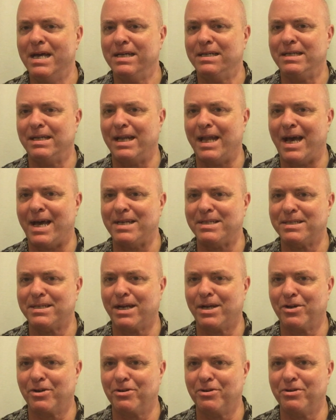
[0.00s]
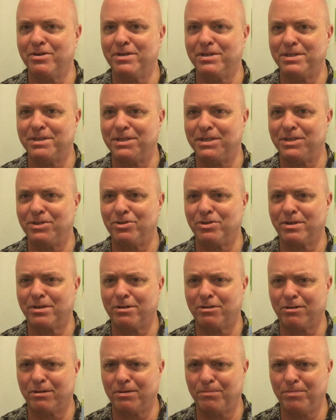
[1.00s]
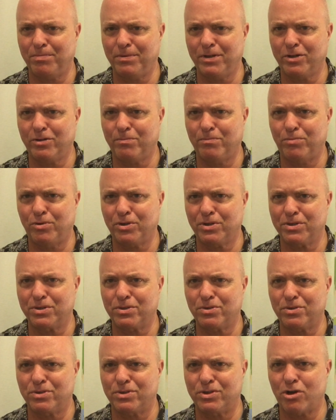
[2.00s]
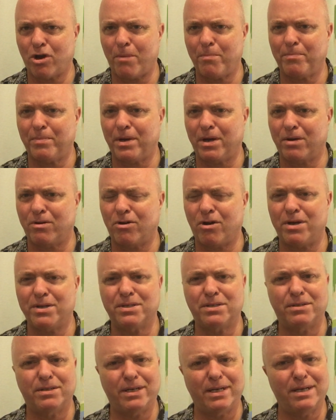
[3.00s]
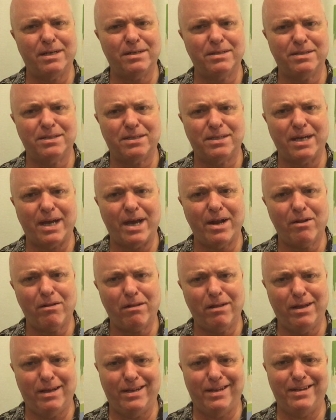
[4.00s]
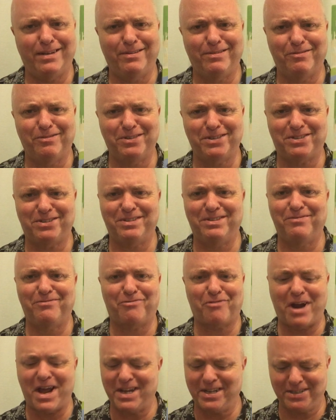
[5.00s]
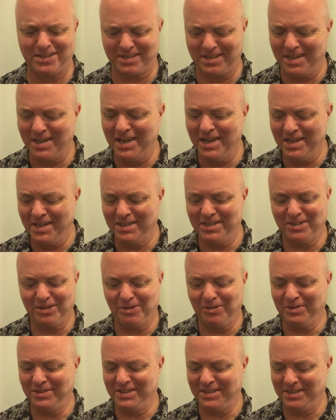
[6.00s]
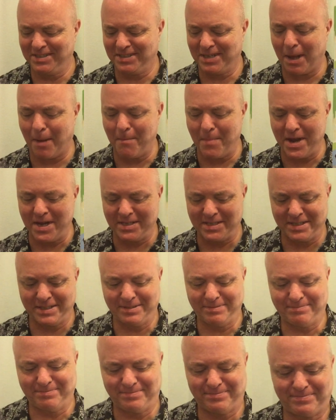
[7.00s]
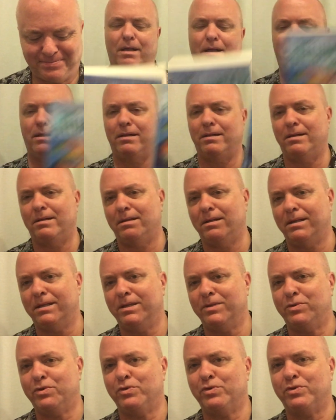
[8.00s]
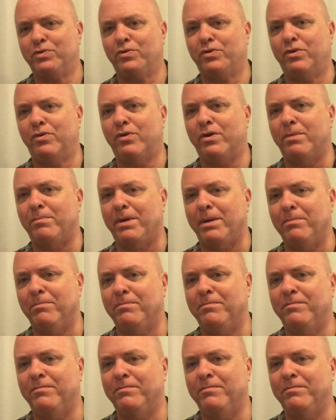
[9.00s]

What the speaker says: Last I heard, she took her little bookshop across the English Channel and was in France. So she's amazing. This was one of my